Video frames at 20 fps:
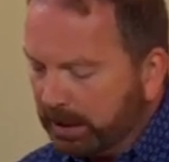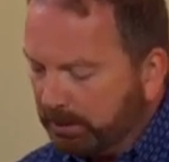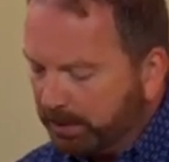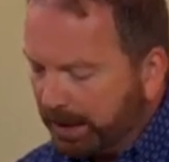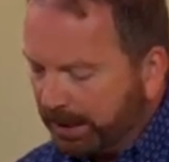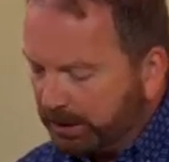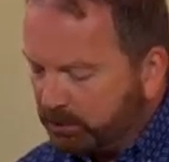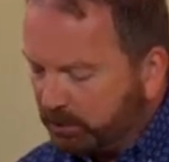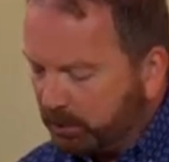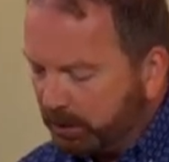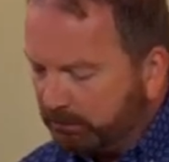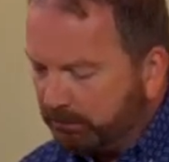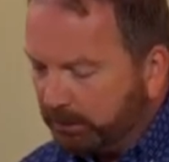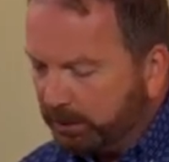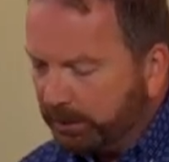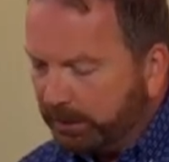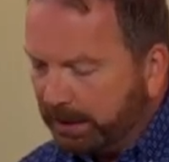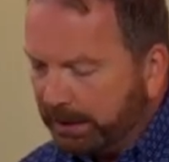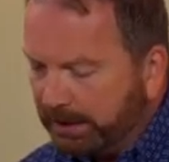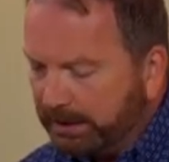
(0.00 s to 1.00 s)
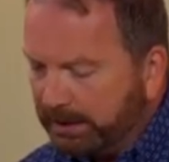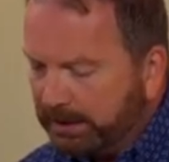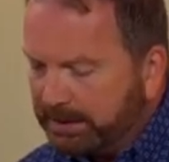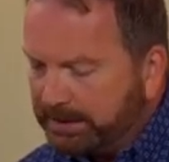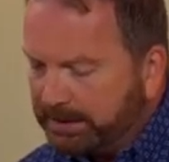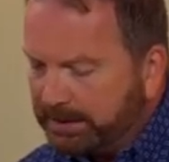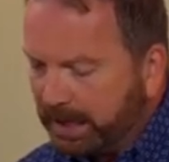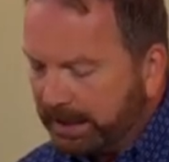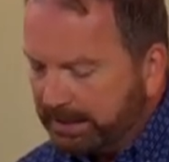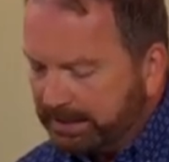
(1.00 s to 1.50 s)
patchwork ruler
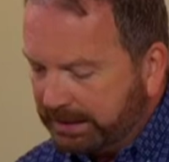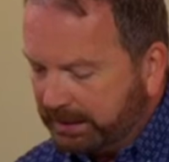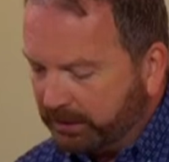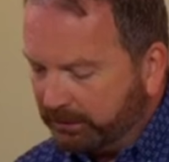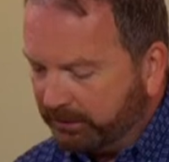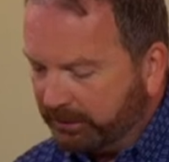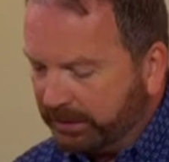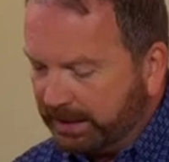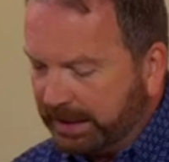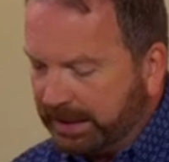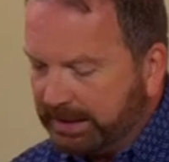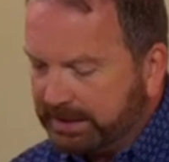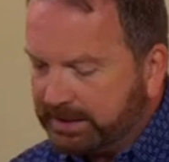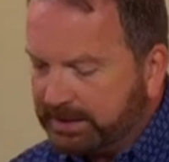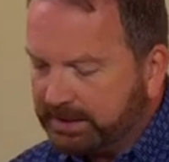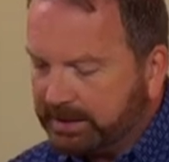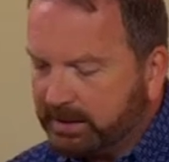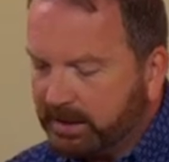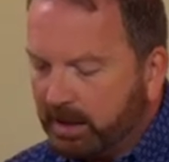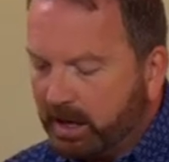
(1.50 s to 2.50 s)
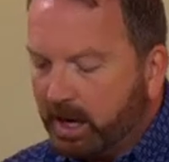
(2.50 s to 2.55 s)
is ideal for this,